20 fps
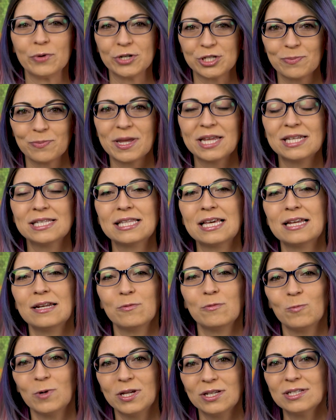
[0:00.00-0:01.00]
which means that
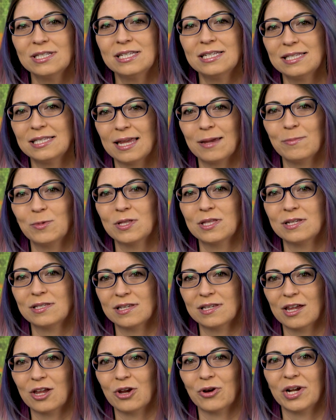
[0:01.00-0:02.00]
it will disable the
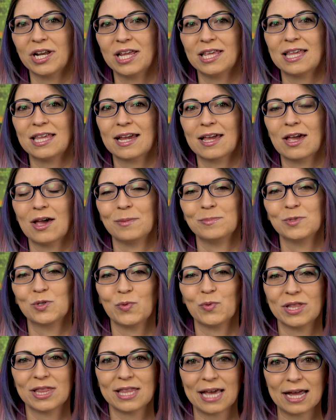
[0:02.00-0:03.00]
security that comes
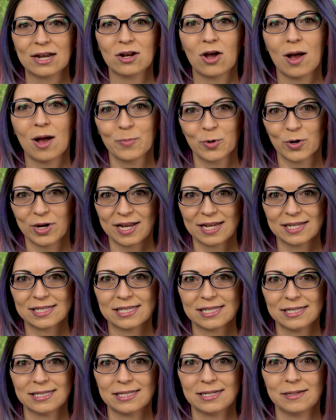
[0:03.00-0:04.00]
with that operating
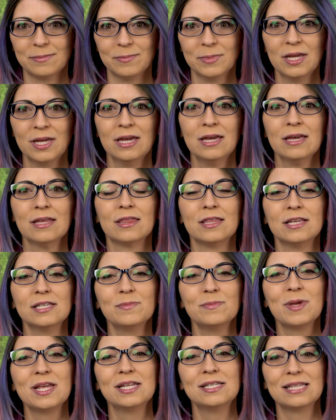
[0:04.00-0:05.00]
system.
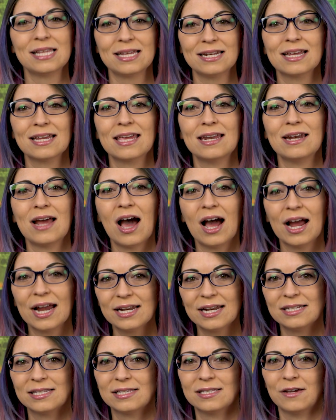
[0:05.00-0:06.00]
This means that it can
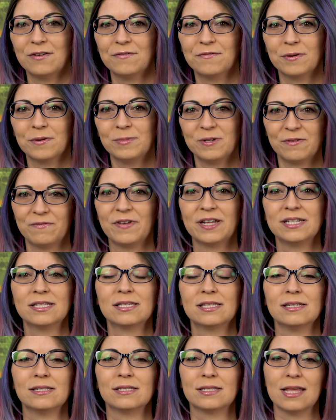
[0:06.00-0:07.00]
hide itself from
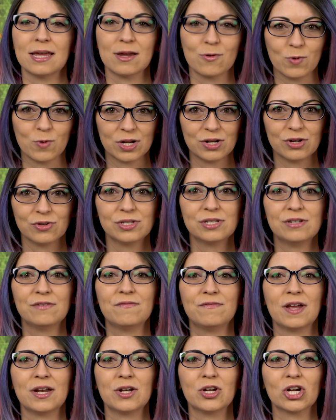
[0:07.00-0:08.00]
defenses like Windows
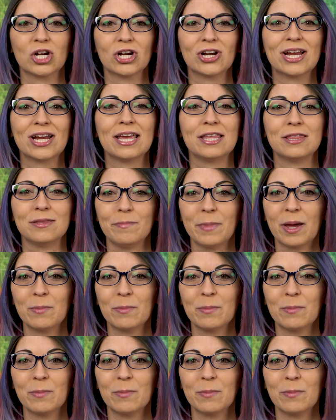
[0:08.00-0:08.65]
Defender and the